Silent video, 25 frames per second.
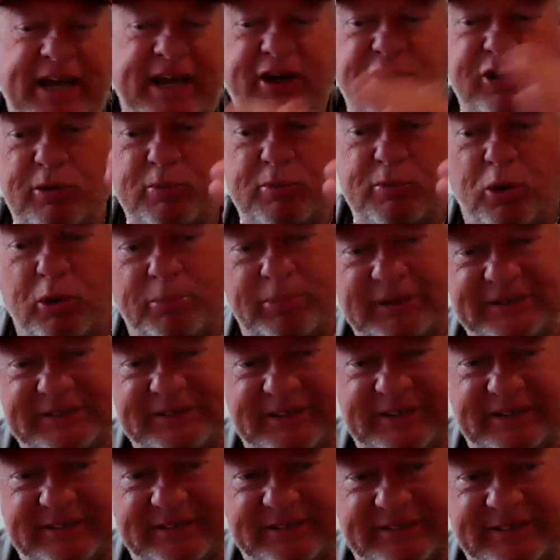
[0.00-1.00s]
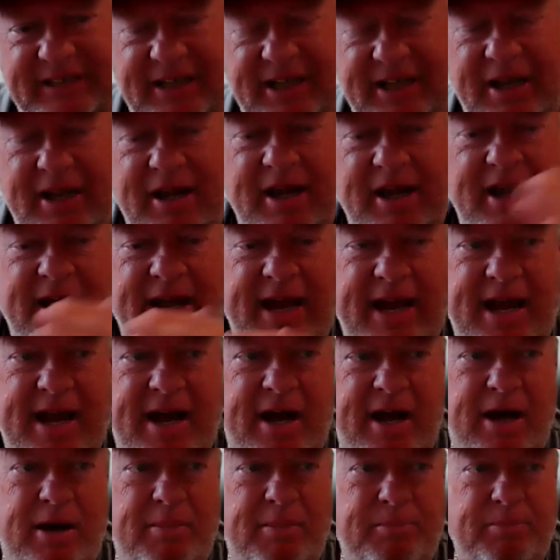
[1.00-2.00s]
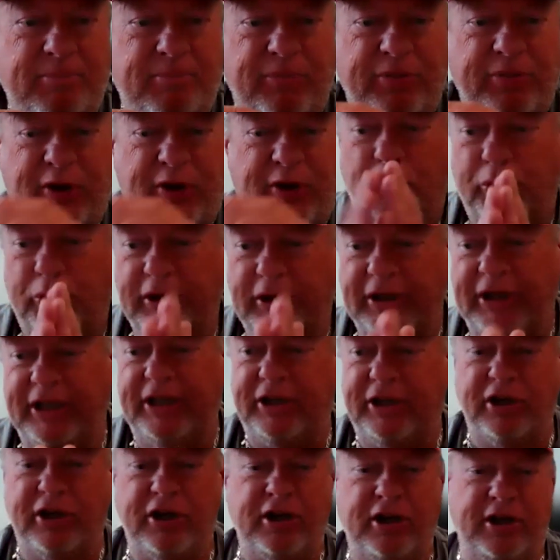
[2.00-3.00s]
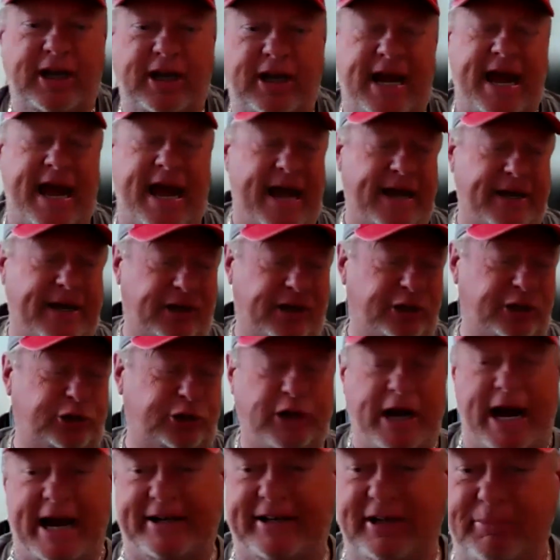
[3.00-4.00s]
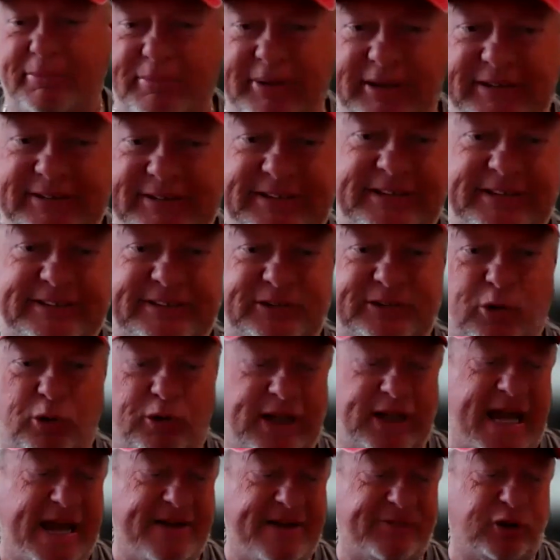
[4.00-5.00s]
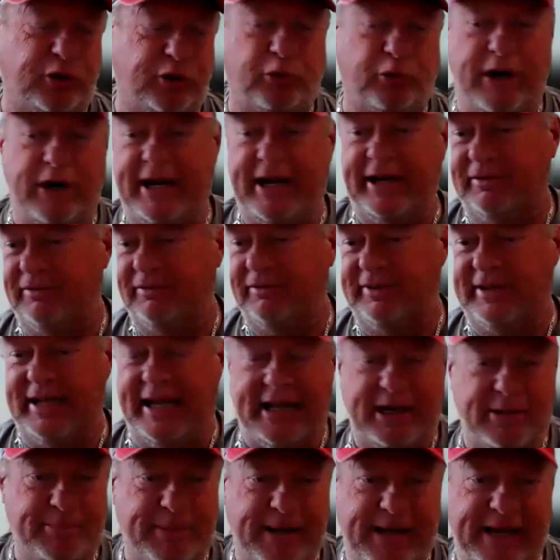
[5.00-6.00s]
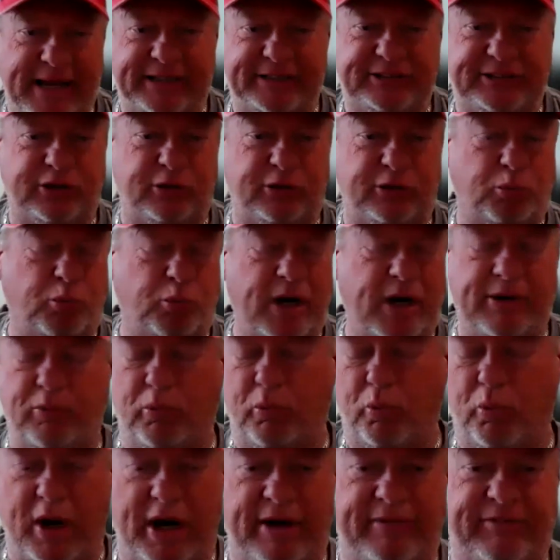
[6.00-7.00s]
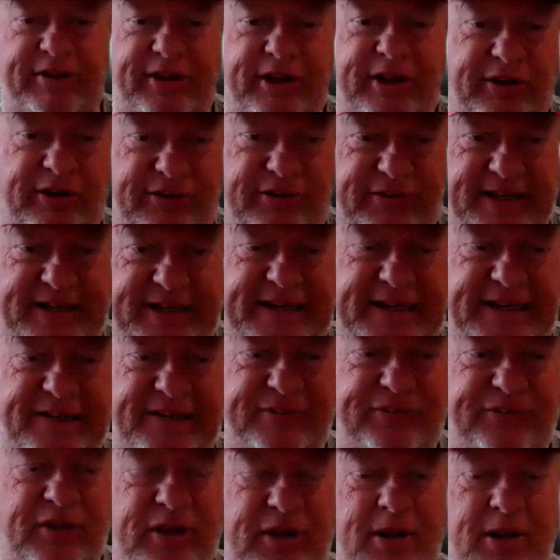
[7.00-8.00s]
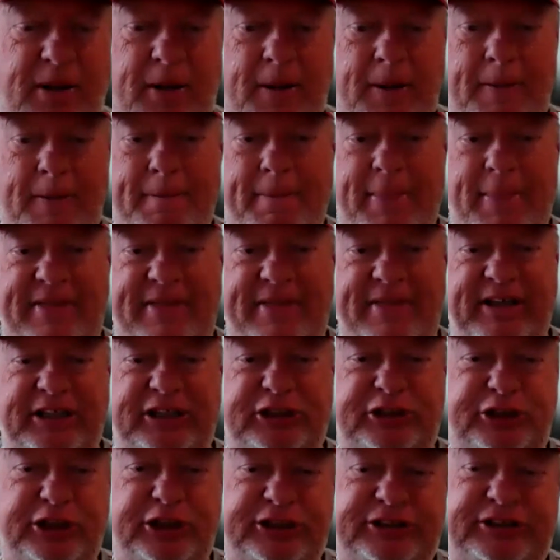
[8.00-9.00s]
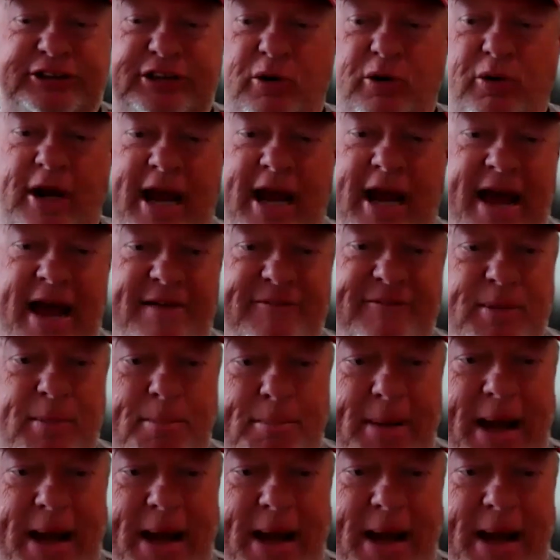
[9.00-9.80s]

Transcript: can do more business. They're really good at attracting business, or they have a great database, or whatever their thing is, and they just don't have the